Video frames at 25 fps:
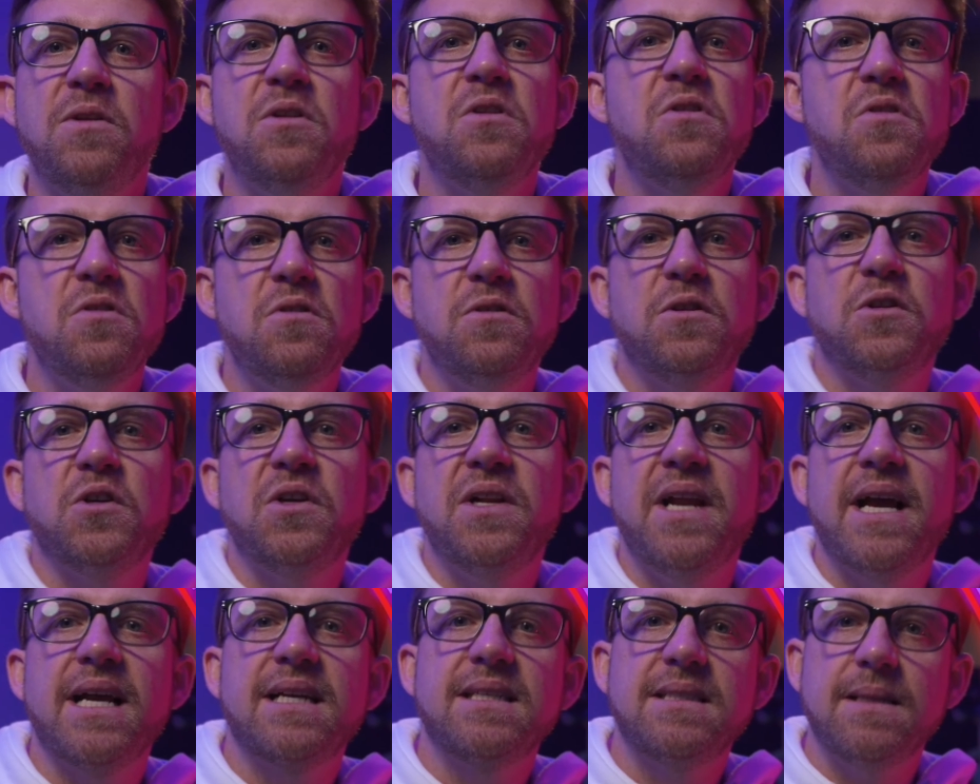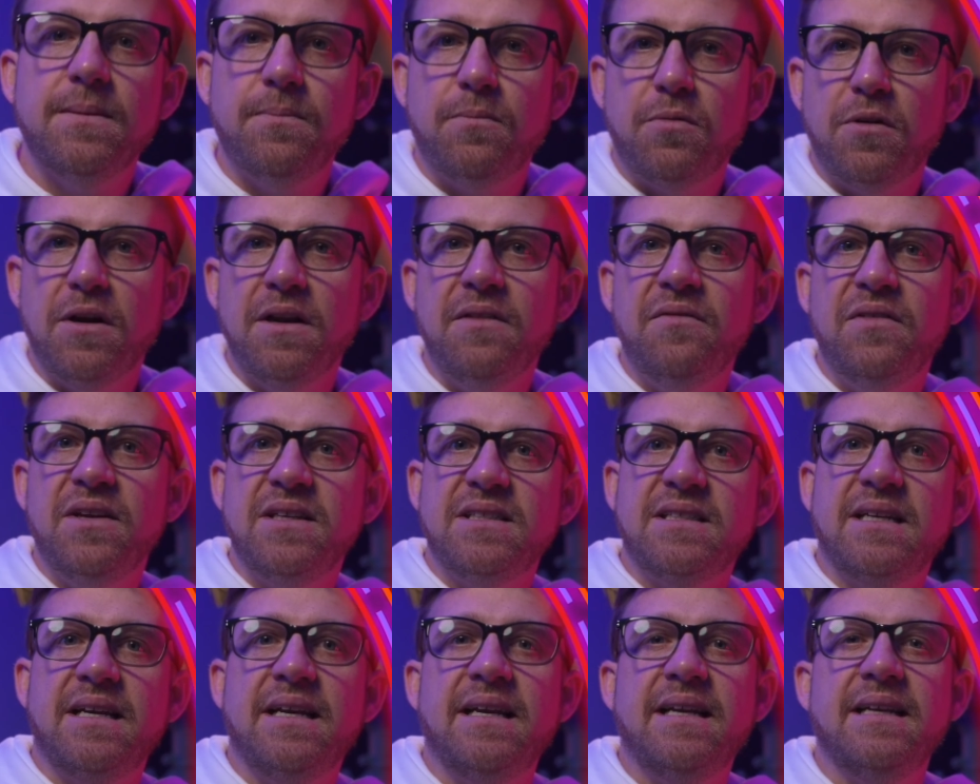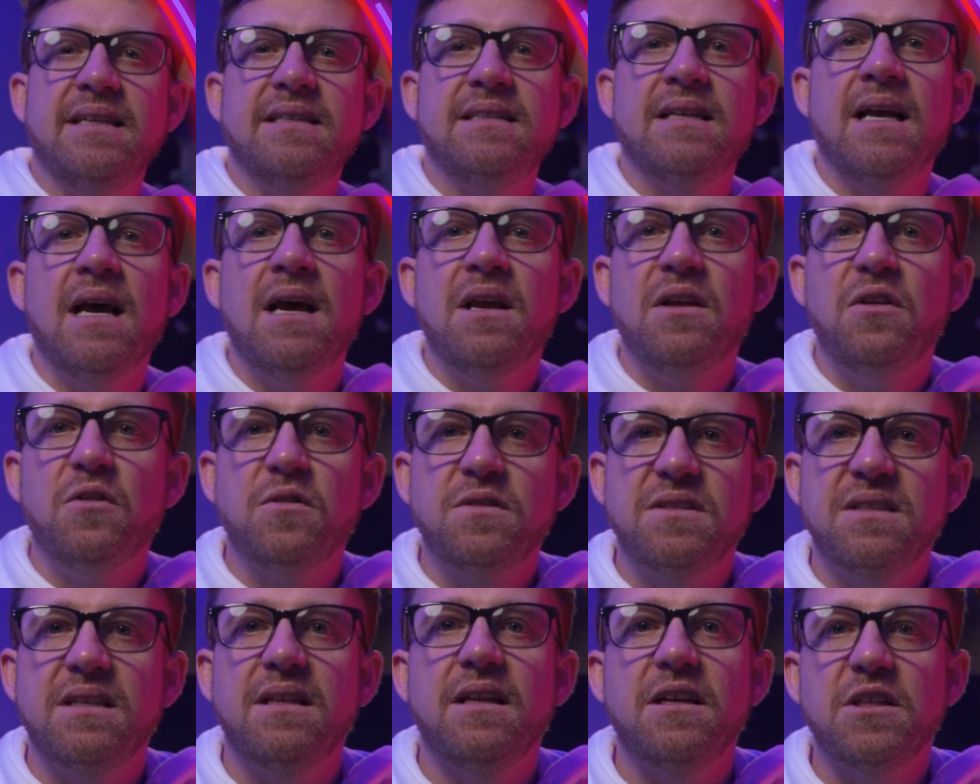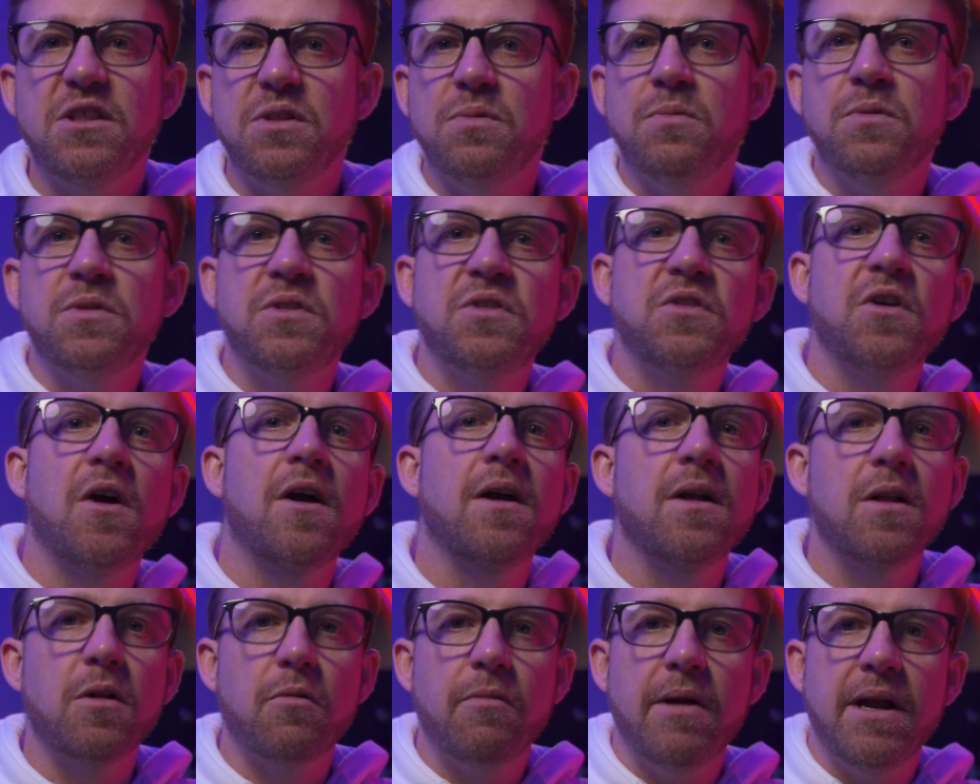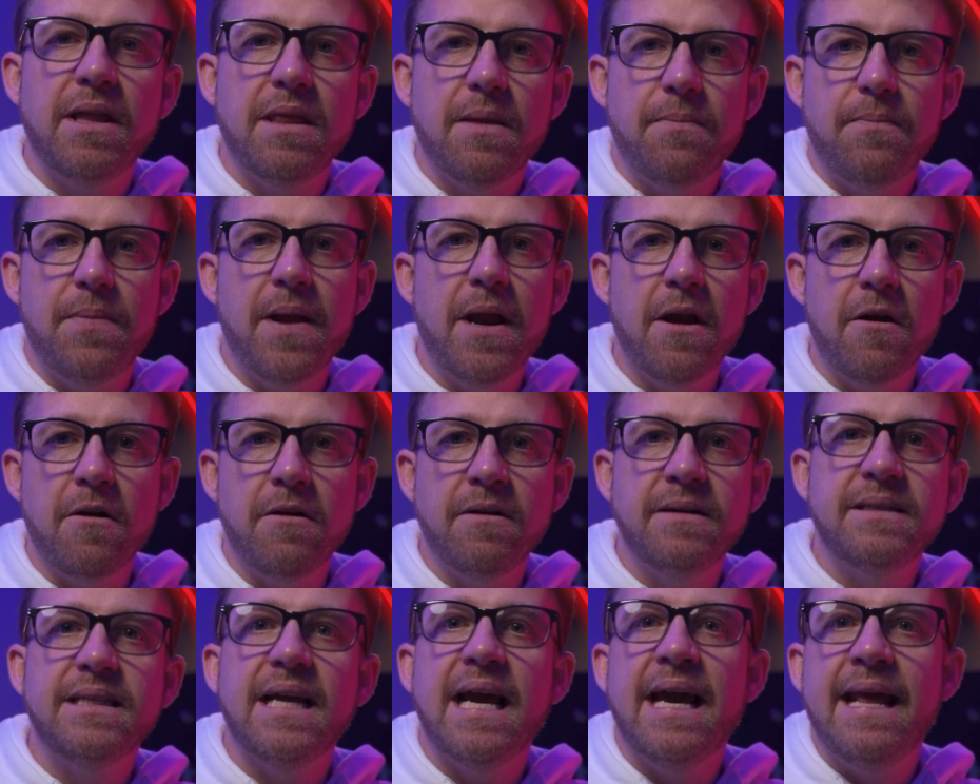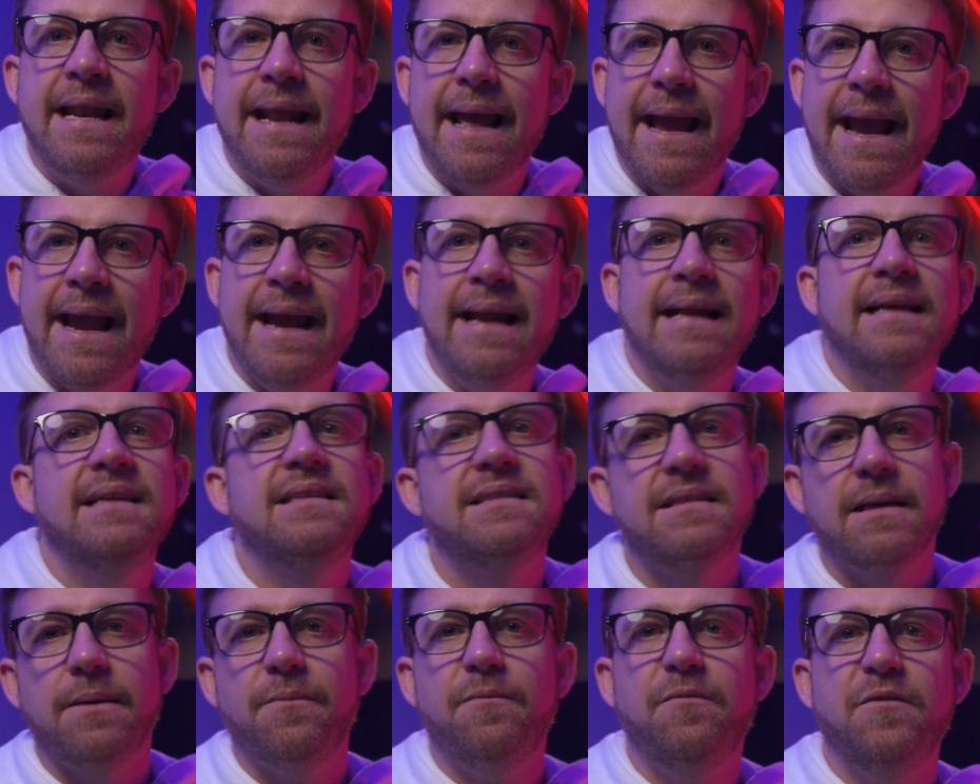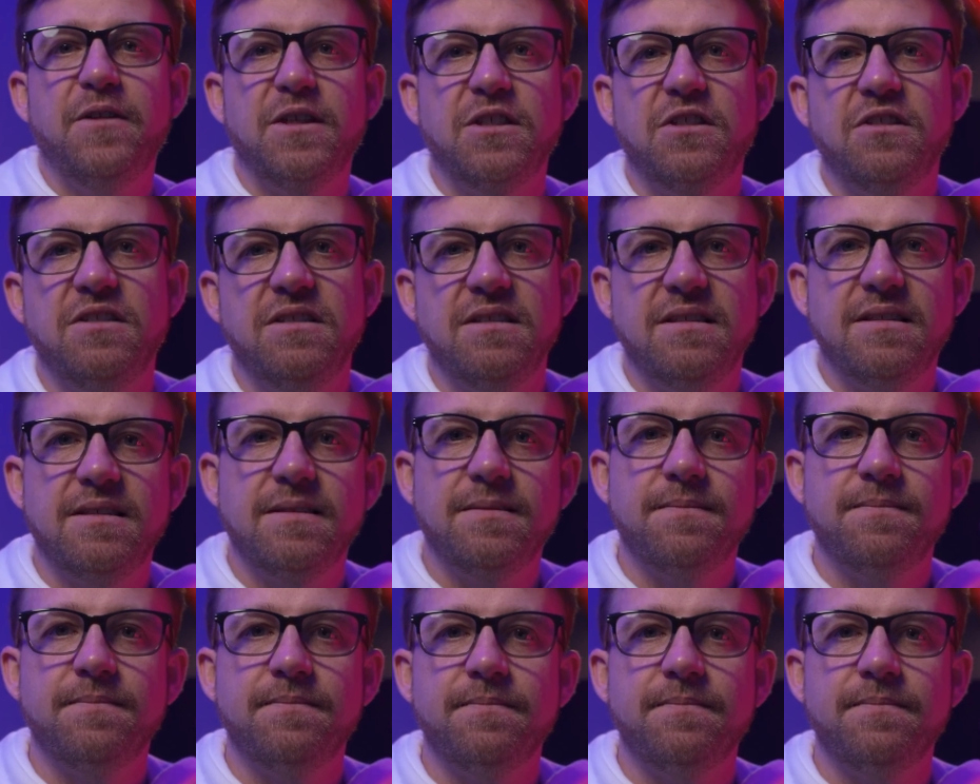you use your next and previous keys, your selection will cycle around the parent and any sub-fixtures.